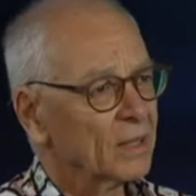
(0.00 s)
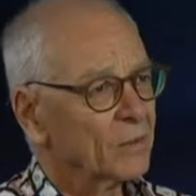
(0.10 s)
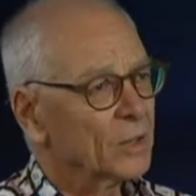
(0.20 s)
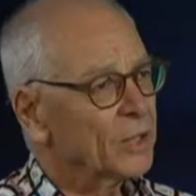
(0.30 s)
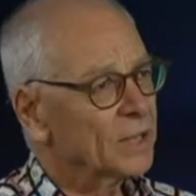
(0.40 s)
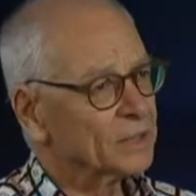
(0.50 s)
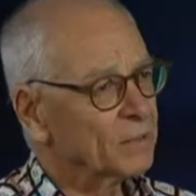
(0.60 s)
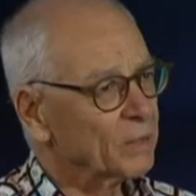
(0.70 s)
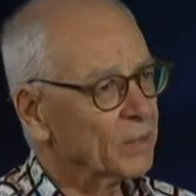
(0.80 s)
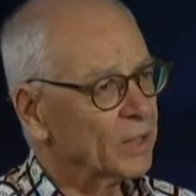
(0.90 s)
Well, you can get some
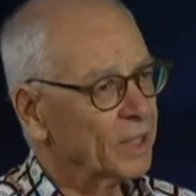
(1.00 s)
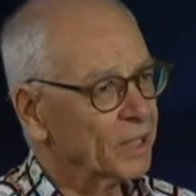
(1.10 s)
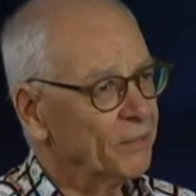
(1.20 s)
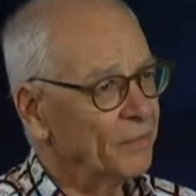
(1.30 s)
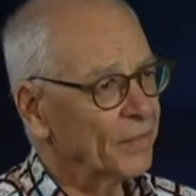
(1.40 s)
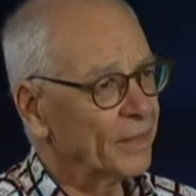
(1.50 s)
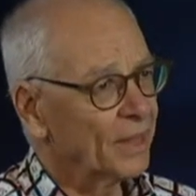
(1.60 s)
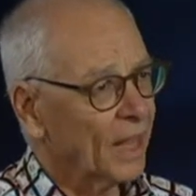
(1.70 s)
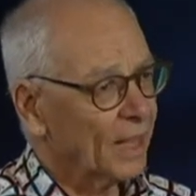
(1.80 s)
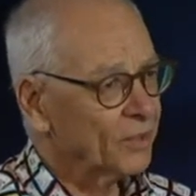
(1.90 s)
liquid helium
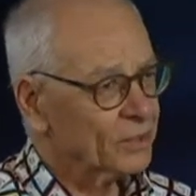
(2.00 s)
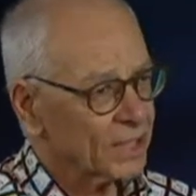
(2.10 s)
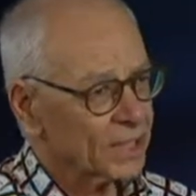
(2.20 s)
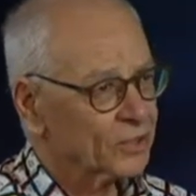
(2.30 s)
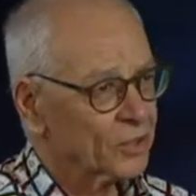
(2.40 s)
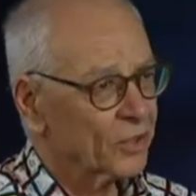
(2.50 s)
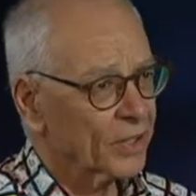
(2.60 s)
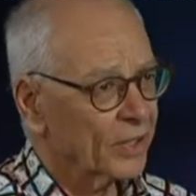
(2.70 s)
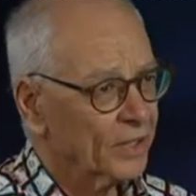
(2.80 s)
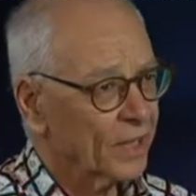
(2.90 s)
and you can start stirring
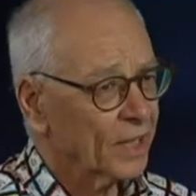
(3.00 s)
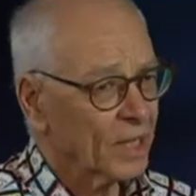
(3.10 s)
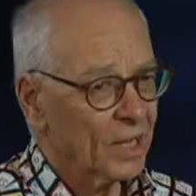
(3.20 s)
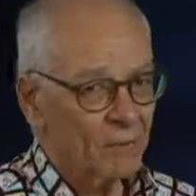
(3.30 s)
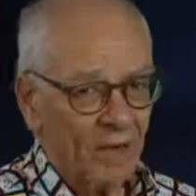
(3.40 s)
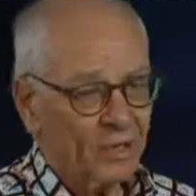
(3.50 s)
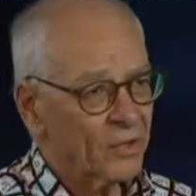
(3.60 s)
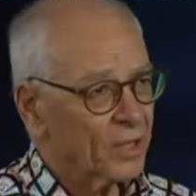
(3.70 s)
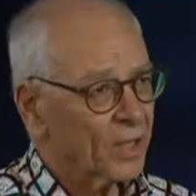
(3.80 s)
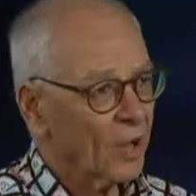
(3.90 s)
it. Mate, you
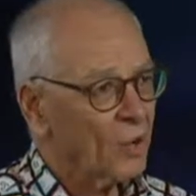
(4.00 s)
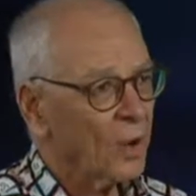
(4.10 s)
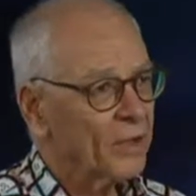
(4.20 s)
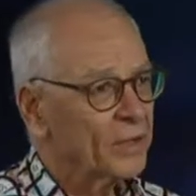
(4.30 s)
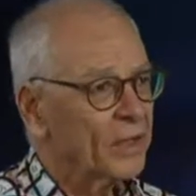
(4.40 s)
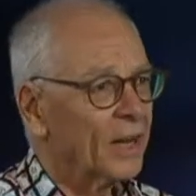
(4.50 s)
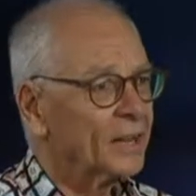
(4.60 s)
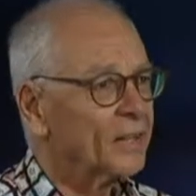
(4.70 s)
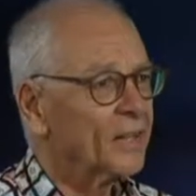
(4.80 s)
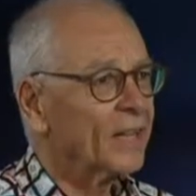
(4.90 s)
can go away
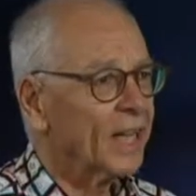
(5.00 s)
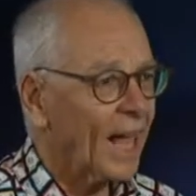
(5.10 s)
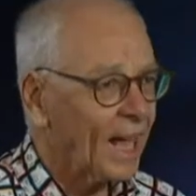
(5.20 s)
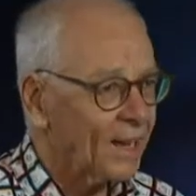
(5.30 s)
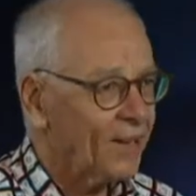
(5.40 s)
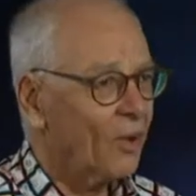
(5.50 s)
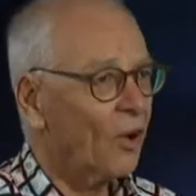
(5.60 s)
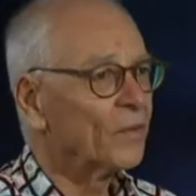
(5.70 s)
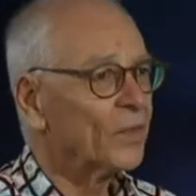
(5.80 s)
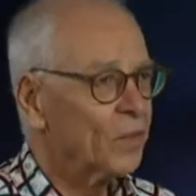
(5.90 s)
until the end
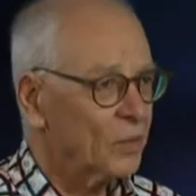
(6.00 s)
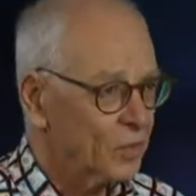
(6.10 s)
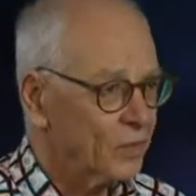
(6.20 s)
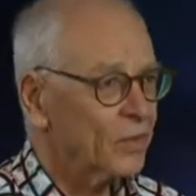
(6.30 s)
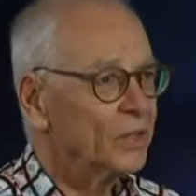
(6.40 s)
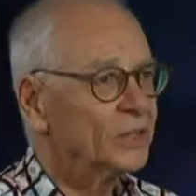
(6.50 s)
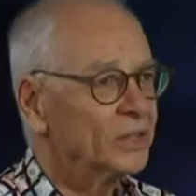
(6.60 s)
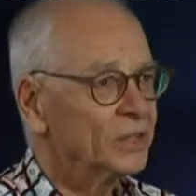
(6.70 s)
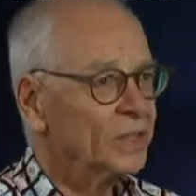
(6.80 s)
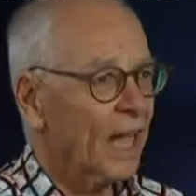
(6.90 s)
of the
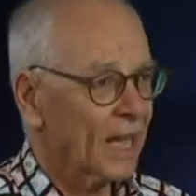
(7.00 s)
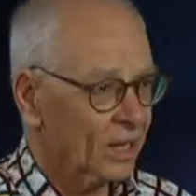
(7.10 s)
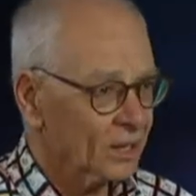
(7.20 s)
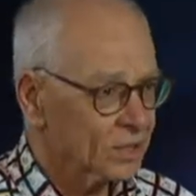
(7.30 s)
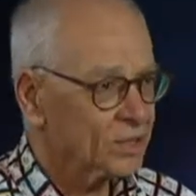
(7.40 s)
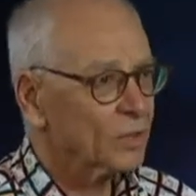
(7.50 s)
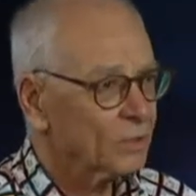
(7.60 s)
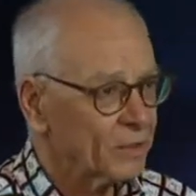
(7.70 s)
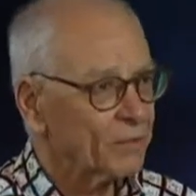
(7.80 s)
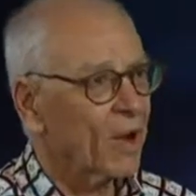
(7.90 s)
universe and it'll still
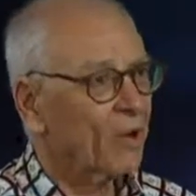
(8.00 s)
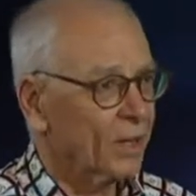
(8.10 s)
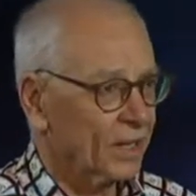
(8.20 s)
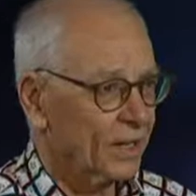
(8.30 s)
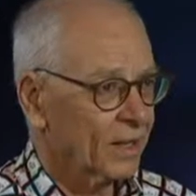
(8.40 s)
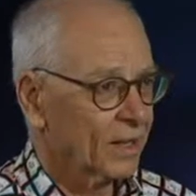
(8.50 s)
be rolling.